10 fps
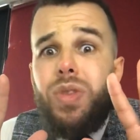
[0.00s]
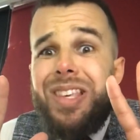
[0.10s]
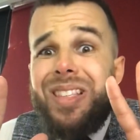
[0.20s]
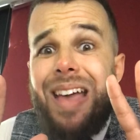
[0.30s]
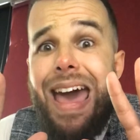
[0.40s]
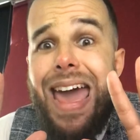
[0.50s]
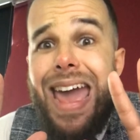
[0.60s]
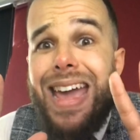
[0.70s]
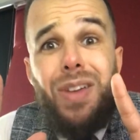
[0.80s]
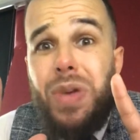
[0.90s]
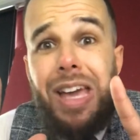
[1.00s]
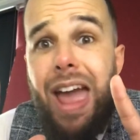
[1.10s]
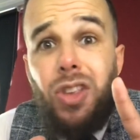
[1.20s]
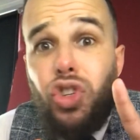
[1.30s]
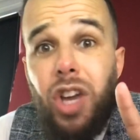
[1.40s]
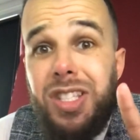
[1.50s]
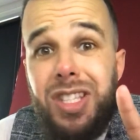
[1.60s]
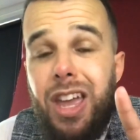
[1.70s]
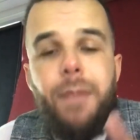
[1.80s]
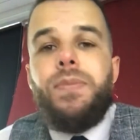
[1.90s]
this guy, we can't trust
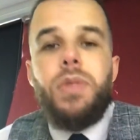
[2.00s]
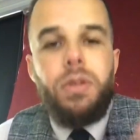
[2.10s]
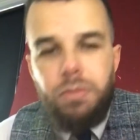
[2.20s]
him.